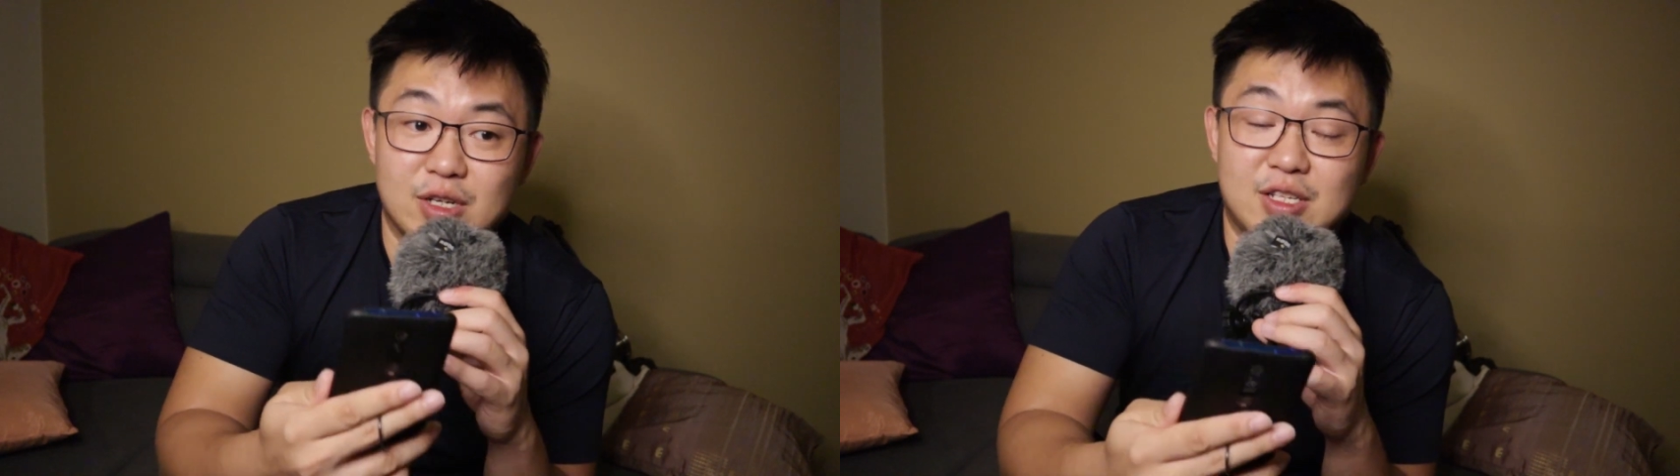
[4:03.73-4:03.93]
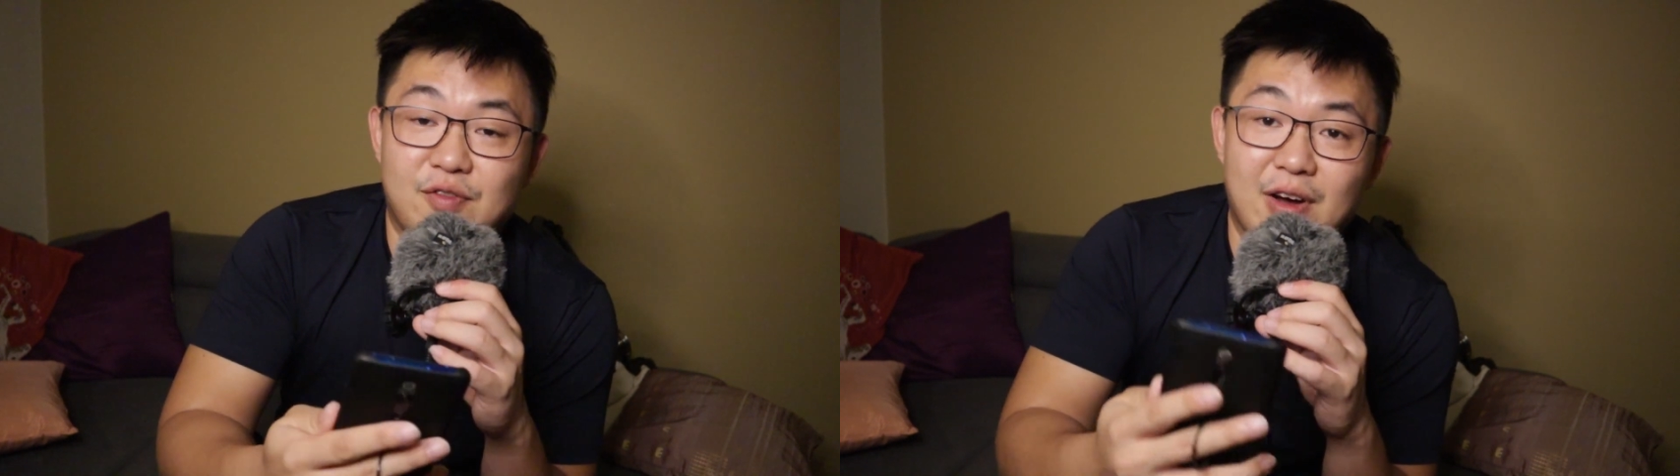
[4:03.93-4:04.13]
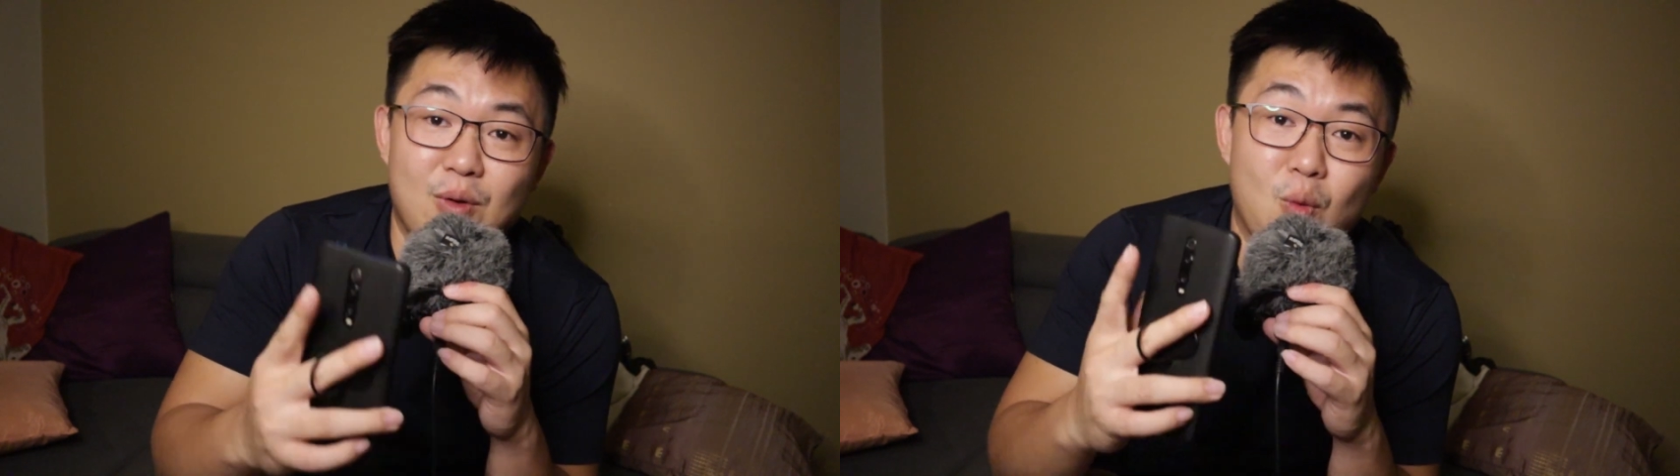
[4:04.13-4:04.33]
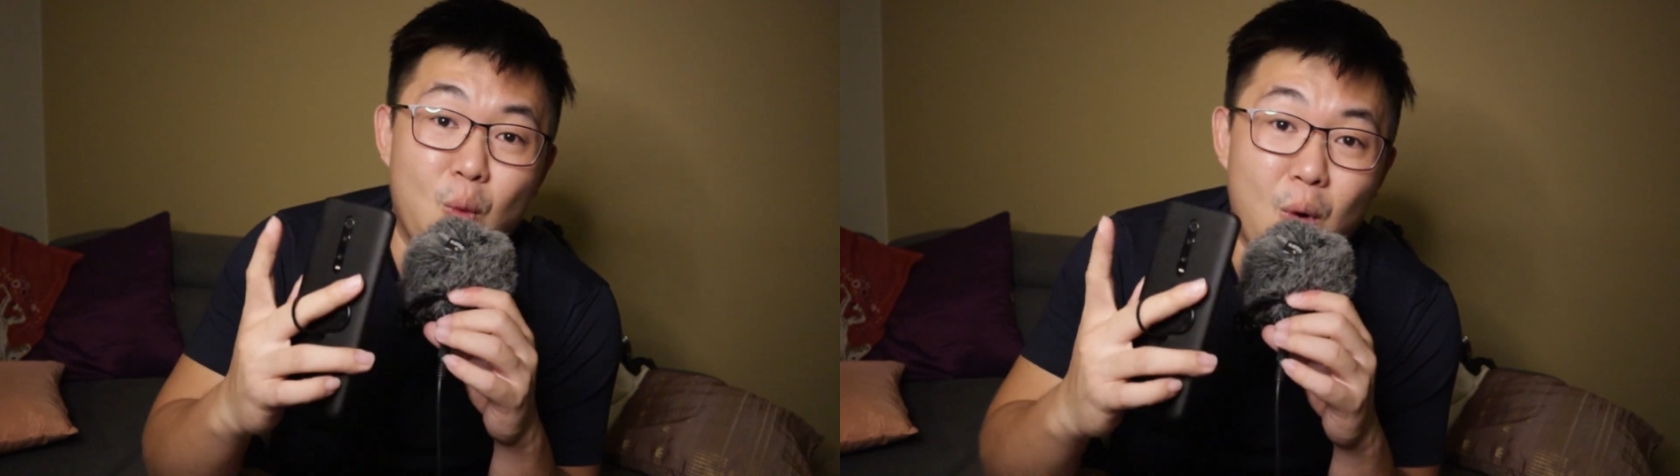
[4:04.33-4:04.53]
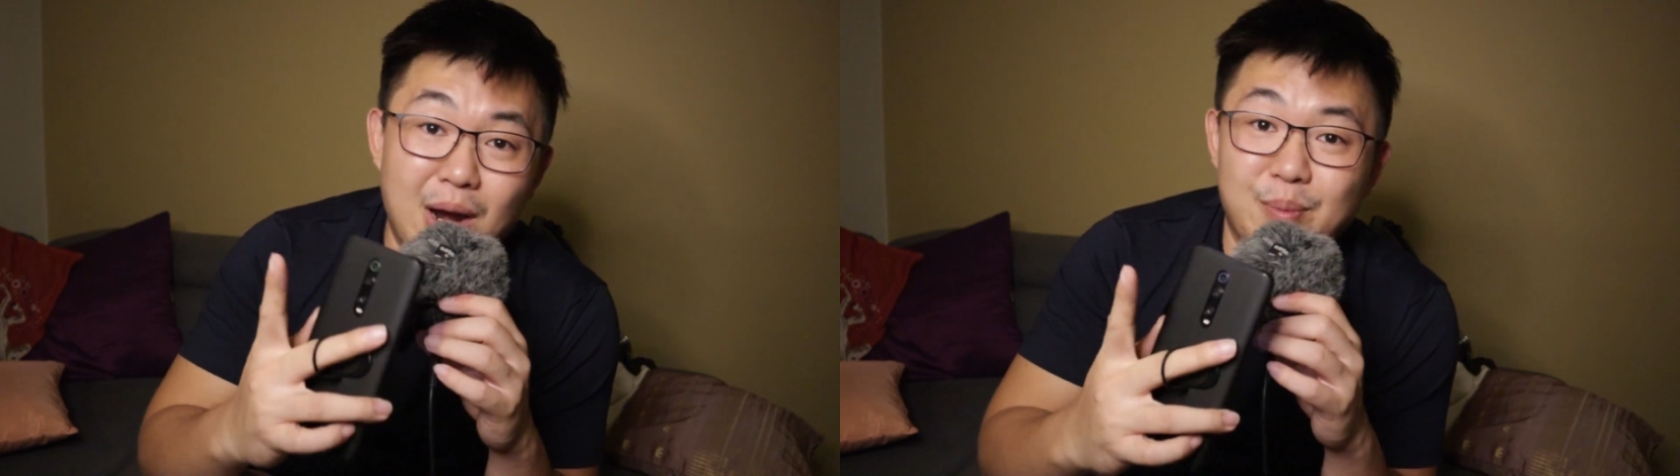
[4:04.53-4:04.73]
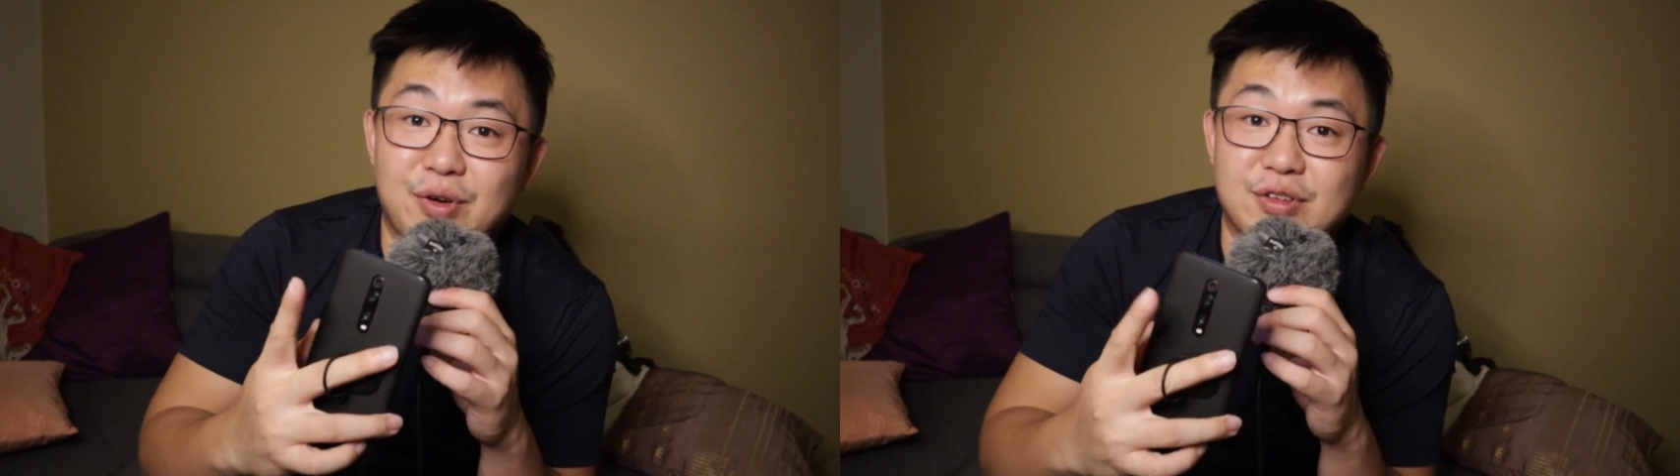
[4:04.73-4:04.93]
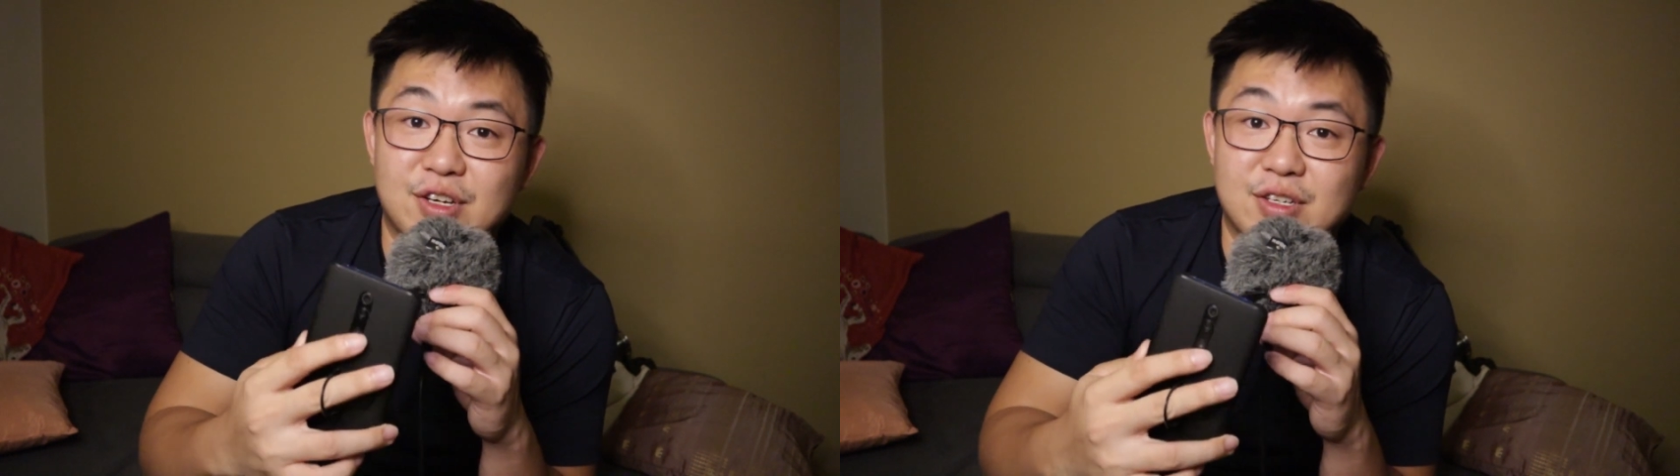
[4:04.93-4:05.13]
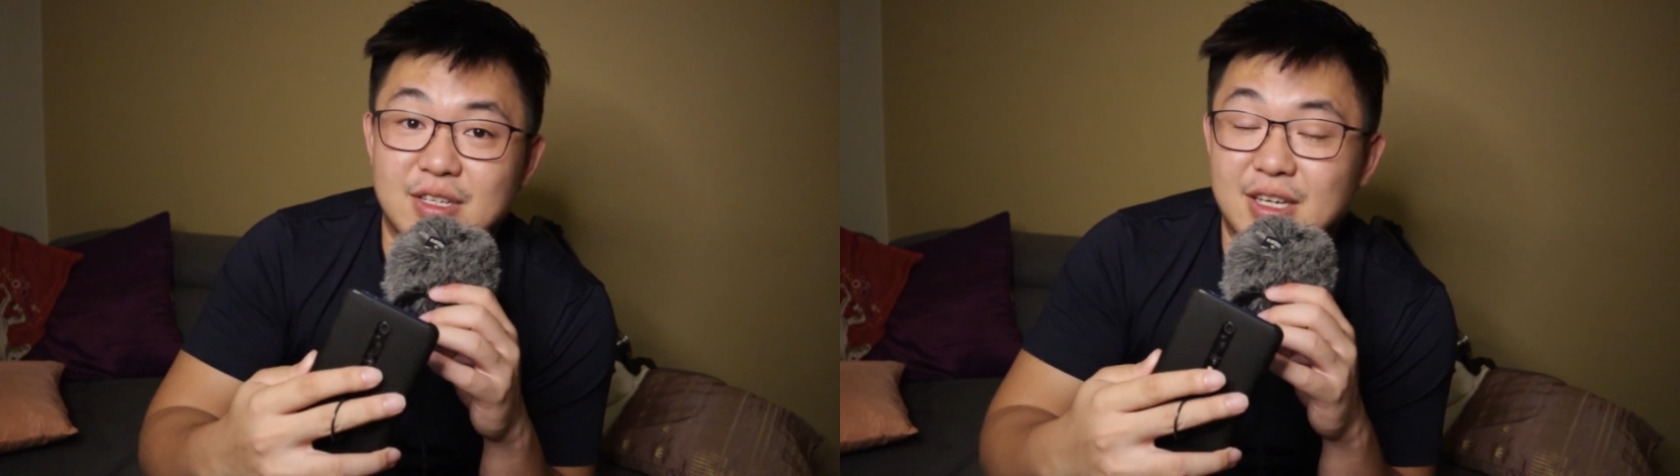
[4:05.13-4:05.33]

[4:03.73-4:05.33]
justify one purchase